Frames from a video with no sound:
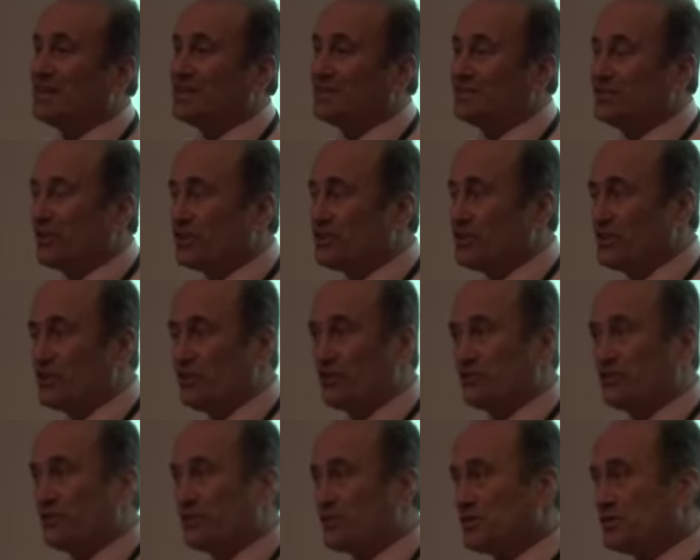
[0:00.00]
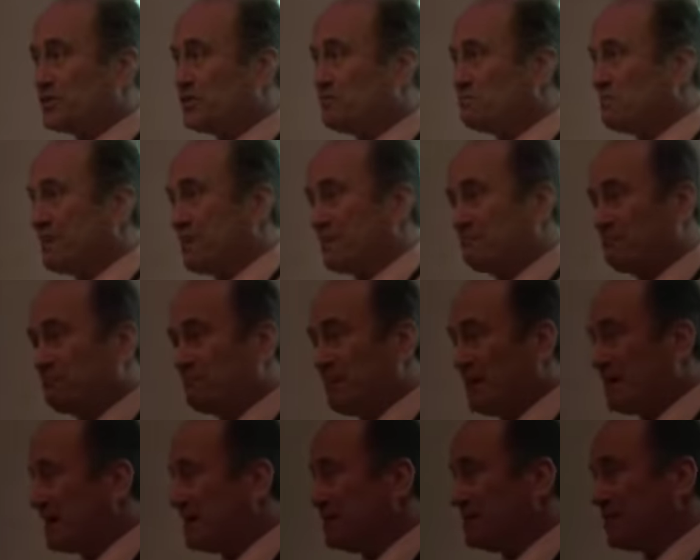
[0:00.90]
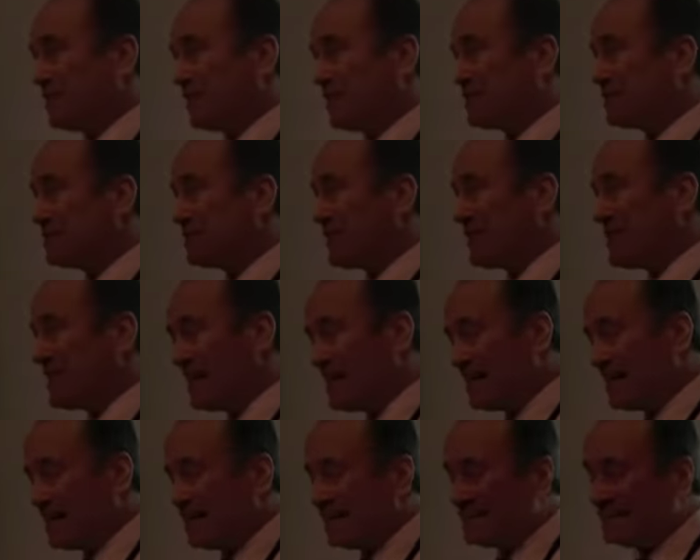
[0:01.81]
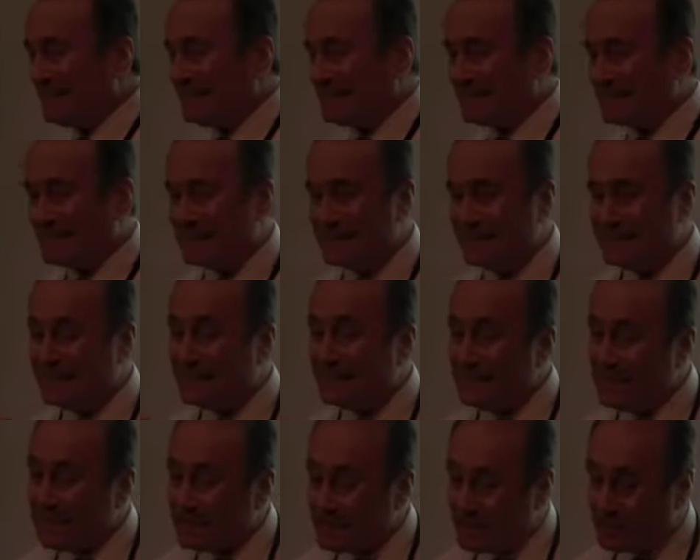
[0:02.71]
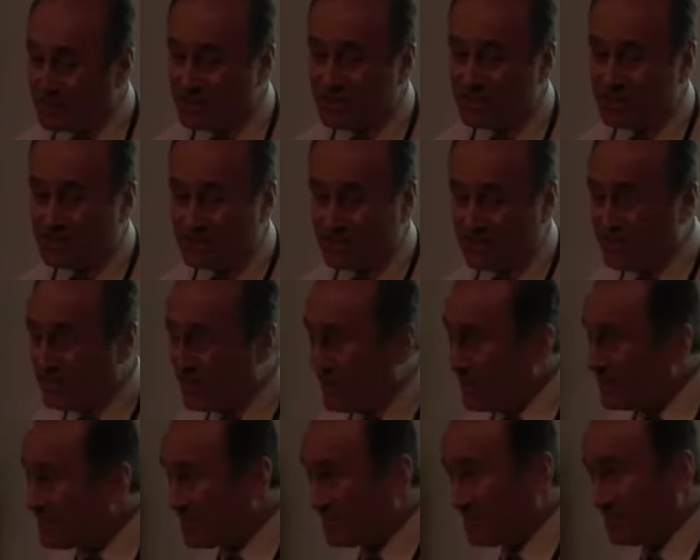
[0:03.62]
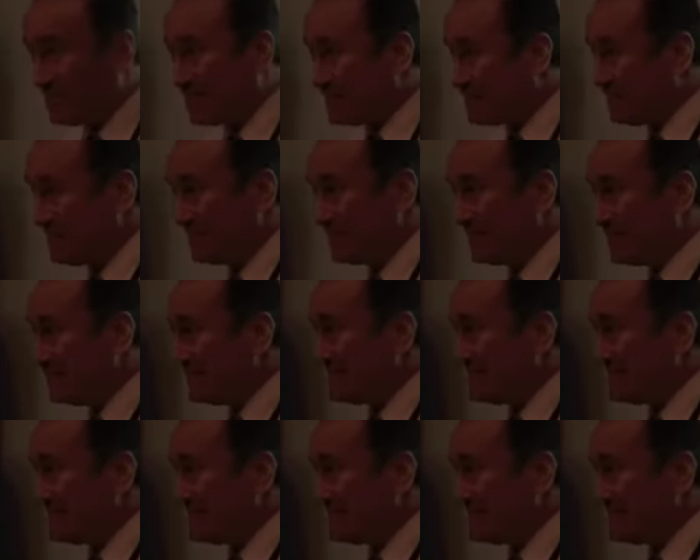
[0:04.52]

is not universal, but by gee, it's higher than the literature suggests,